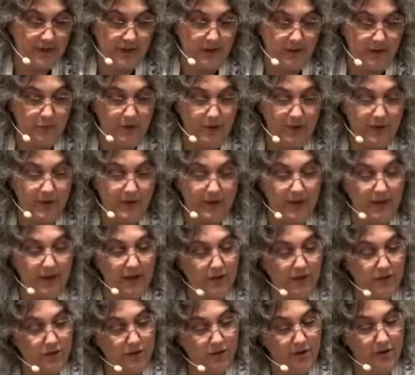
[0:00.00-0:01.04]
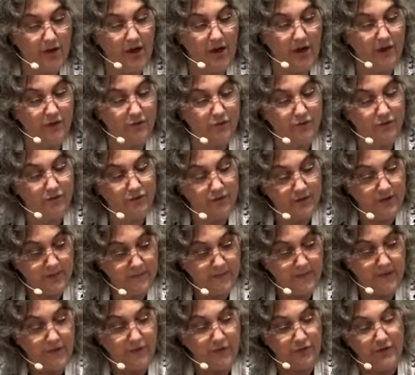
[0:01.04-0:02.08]
And we acknowledge the losses
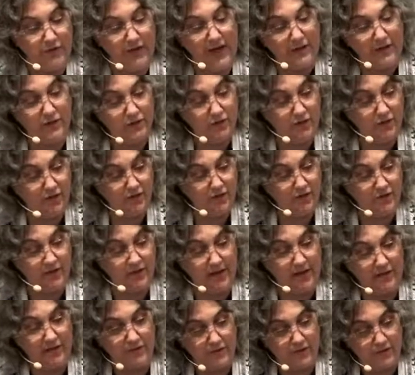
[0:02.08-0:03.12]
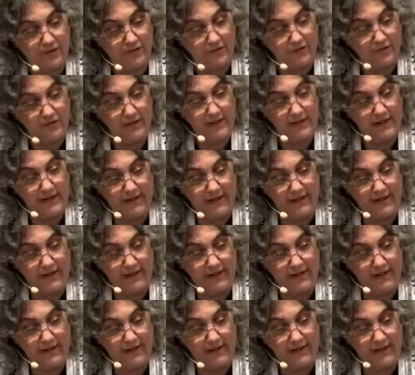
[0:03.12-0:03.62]
to natural disasters